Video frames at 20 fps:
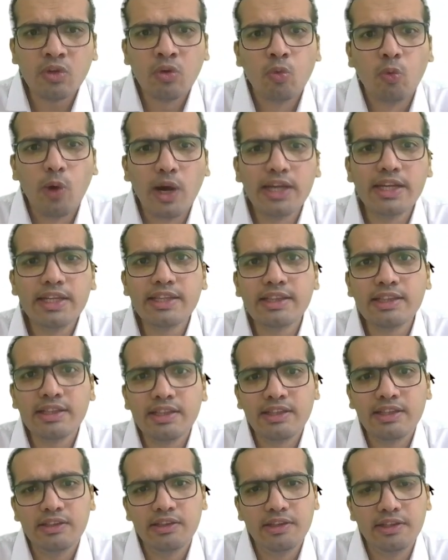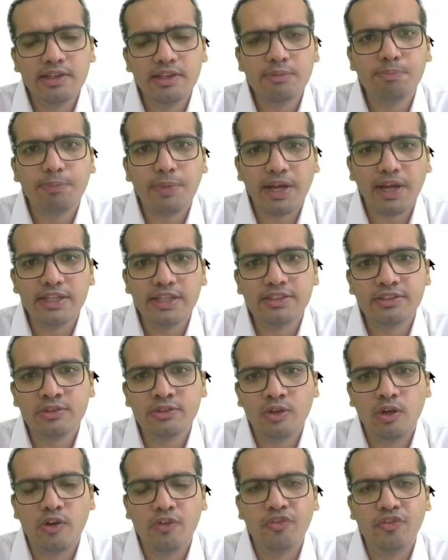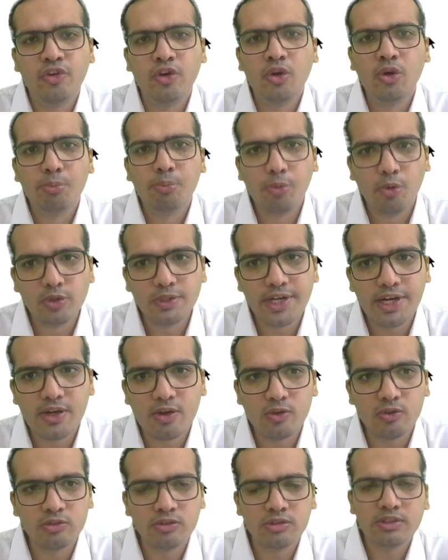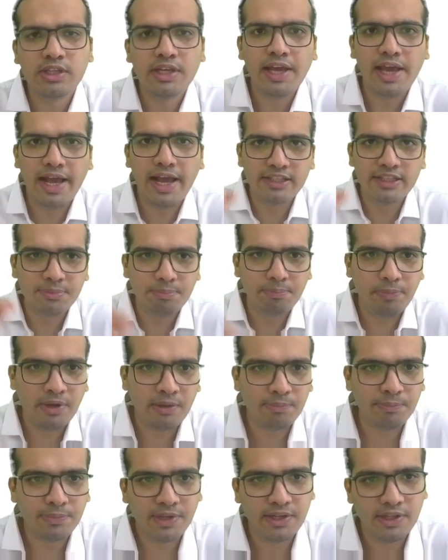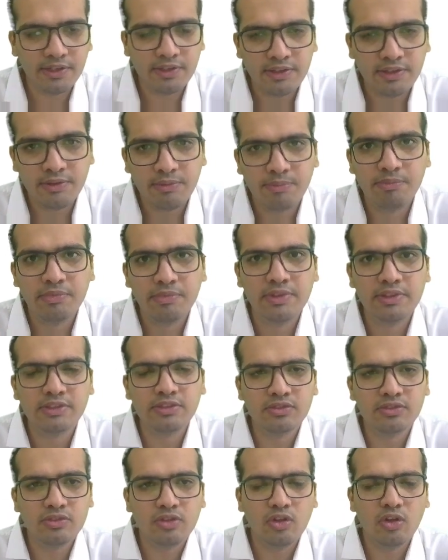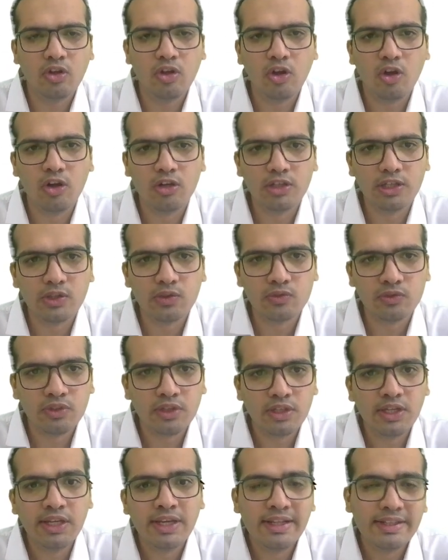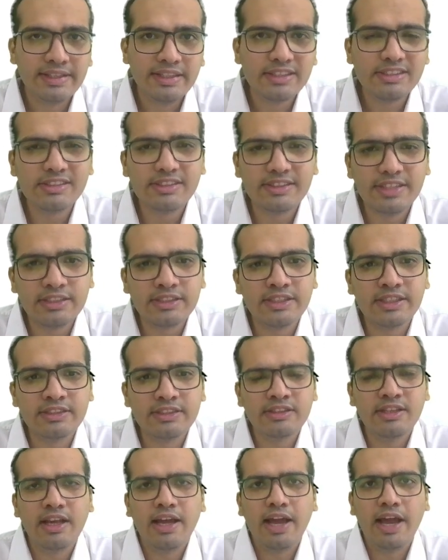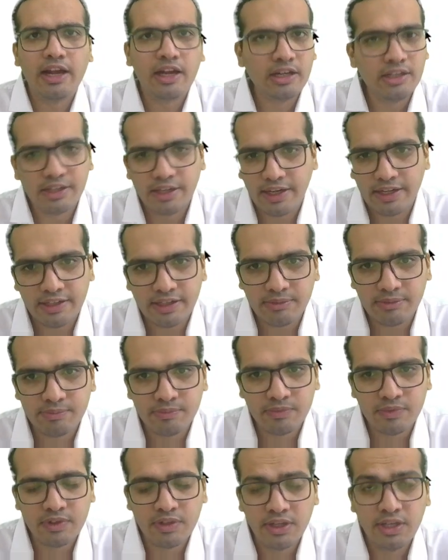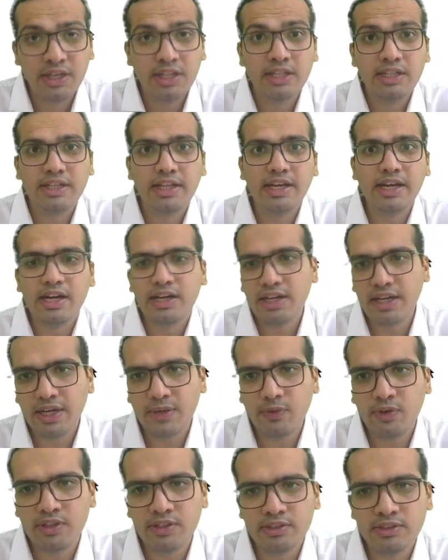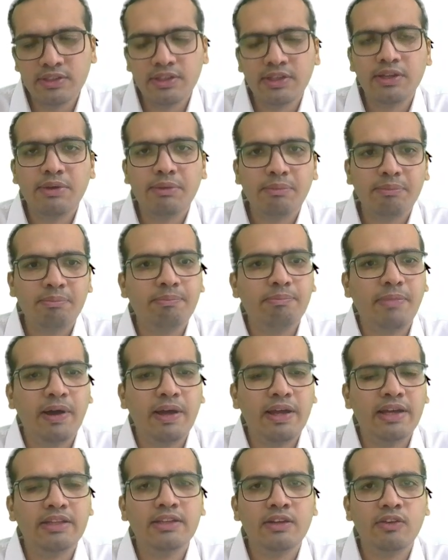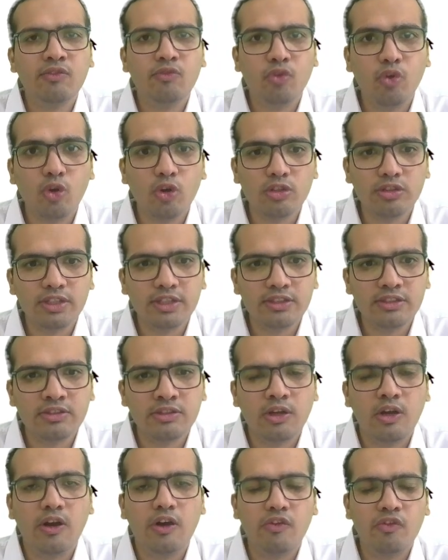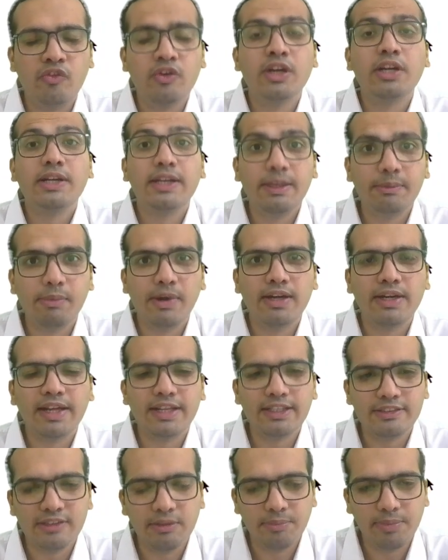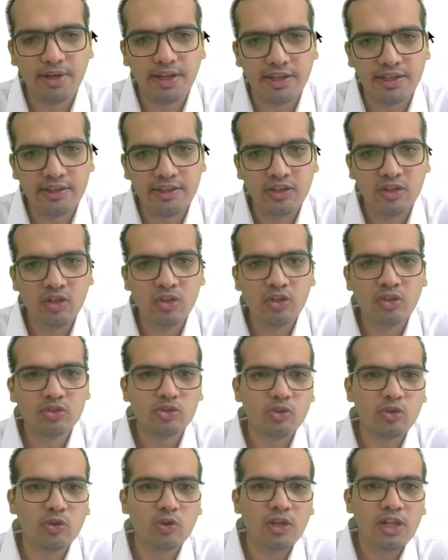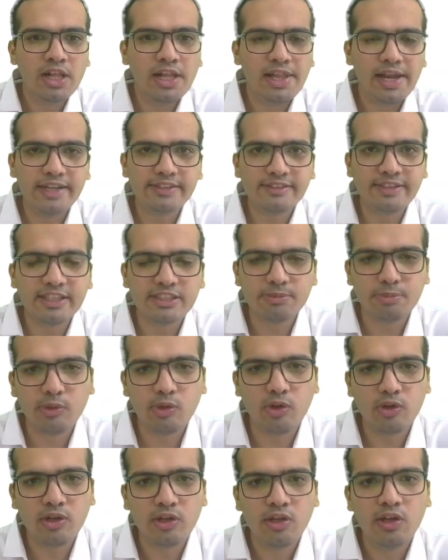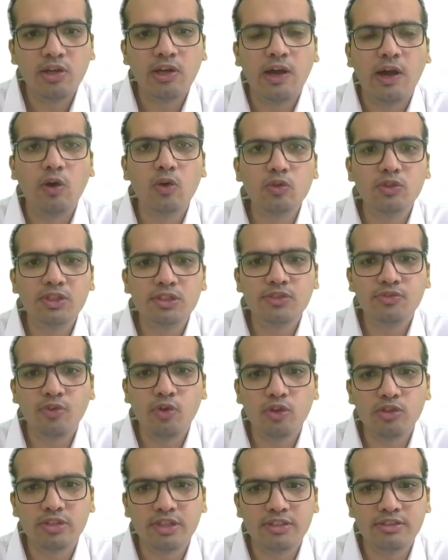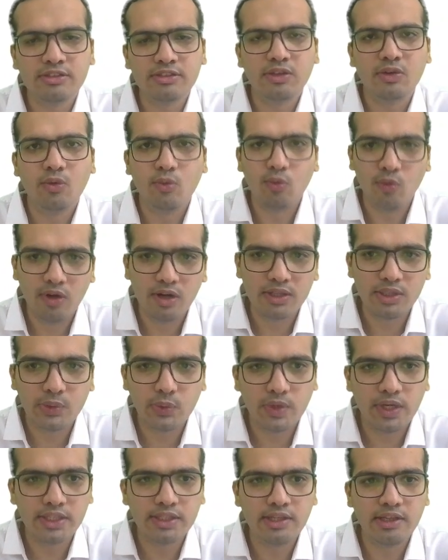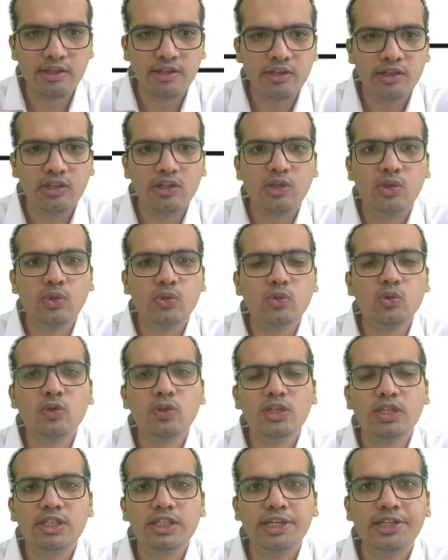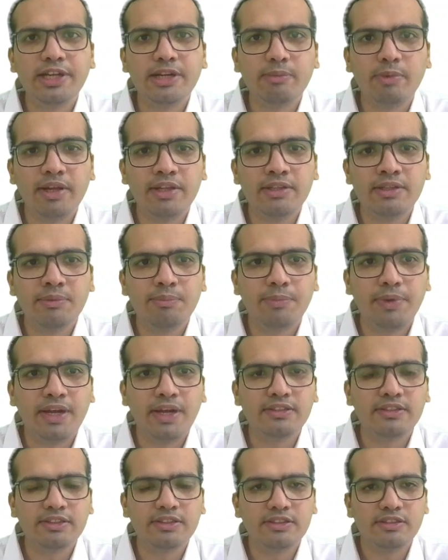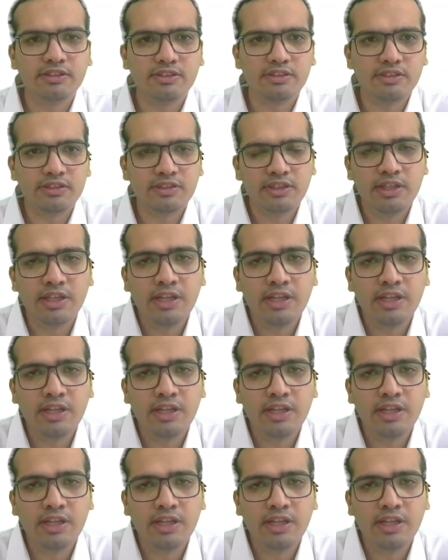while the price of potatoes has plummeted, means gone down. These changes aren't random, they are driven by the forces of demand and supply. So let's explore how these forces work together to determine prices.